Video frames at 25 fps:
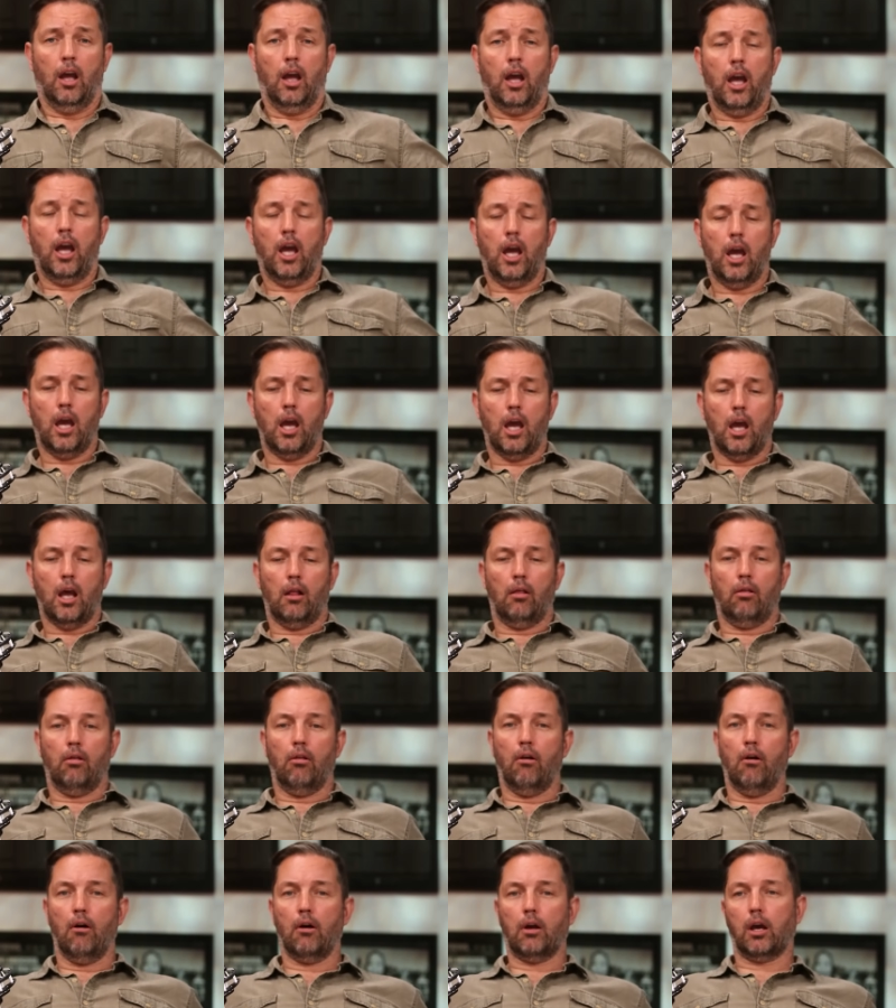Hey,
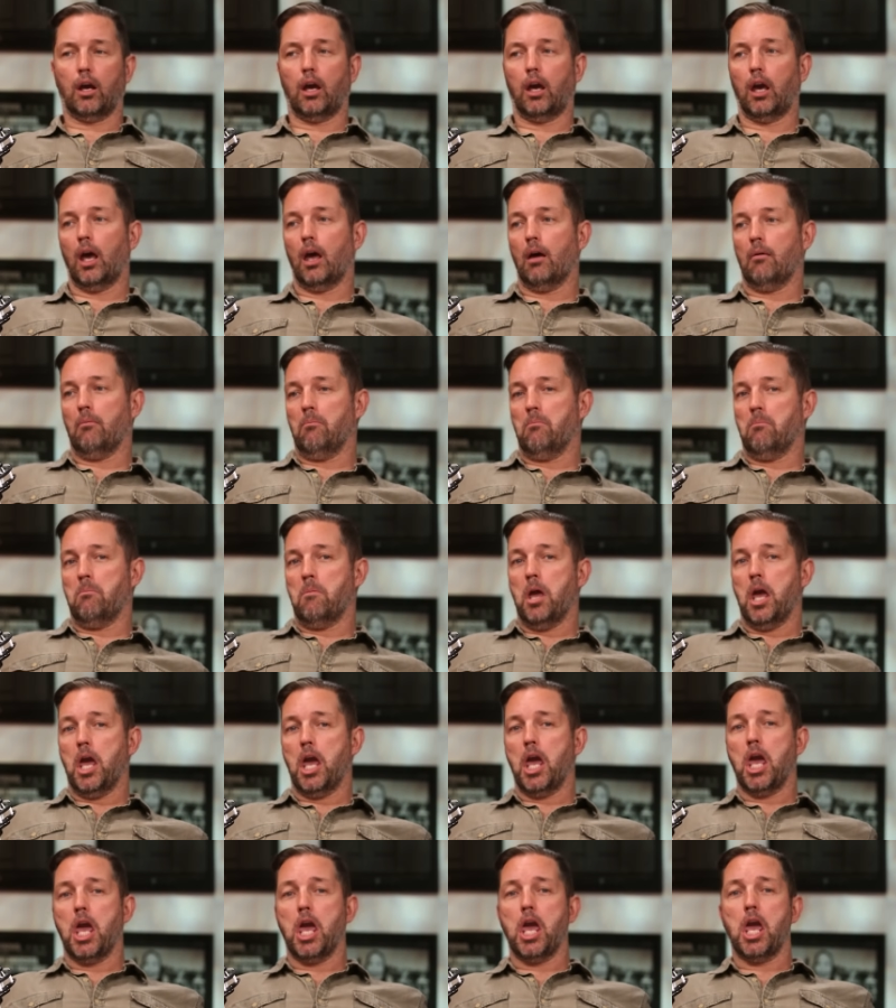look at
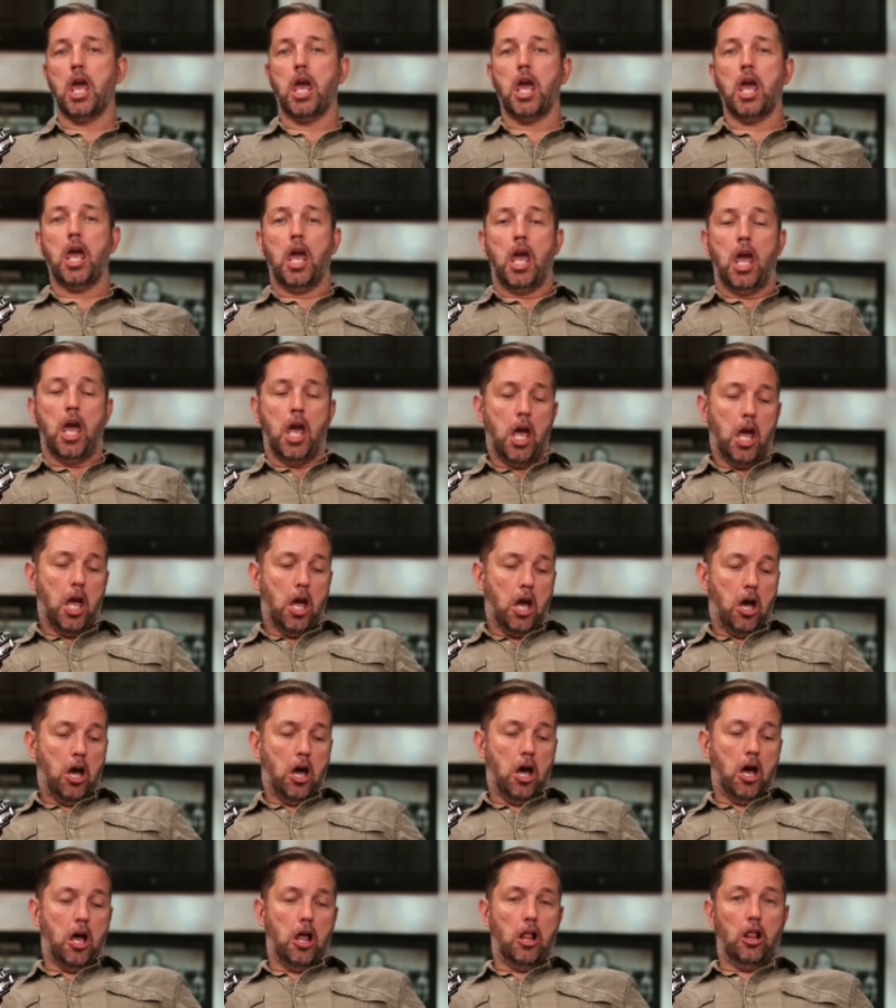me.
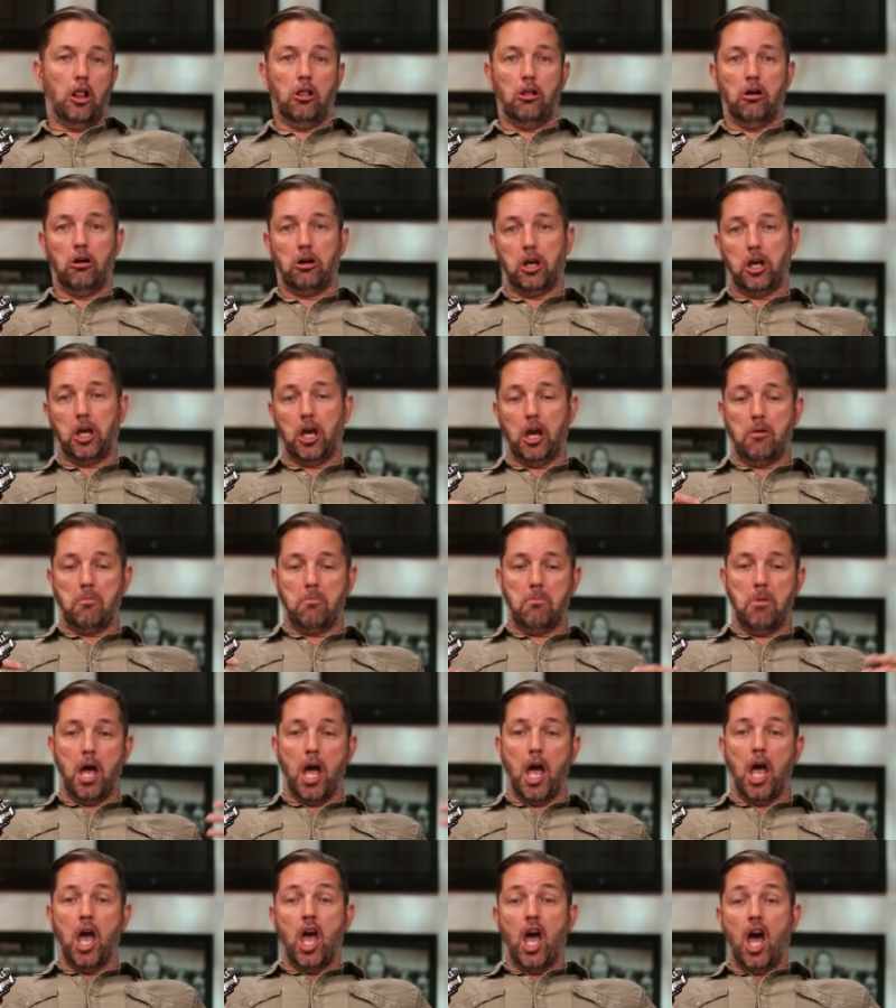Look at
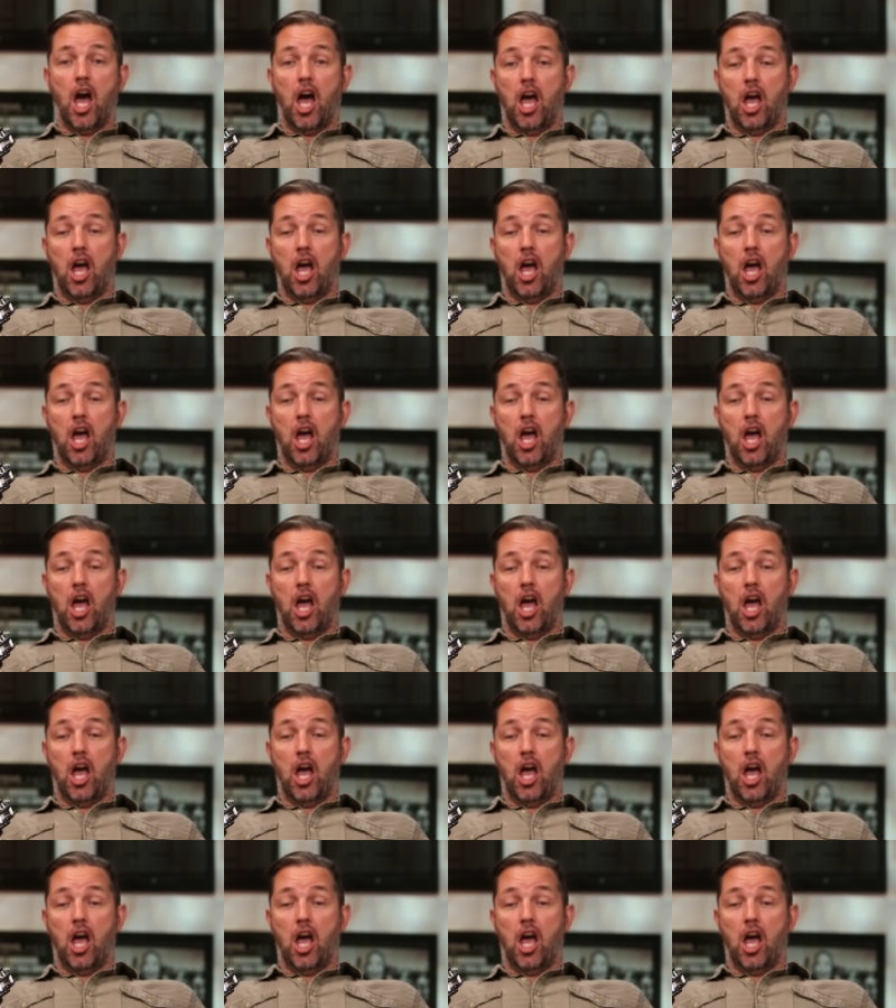my...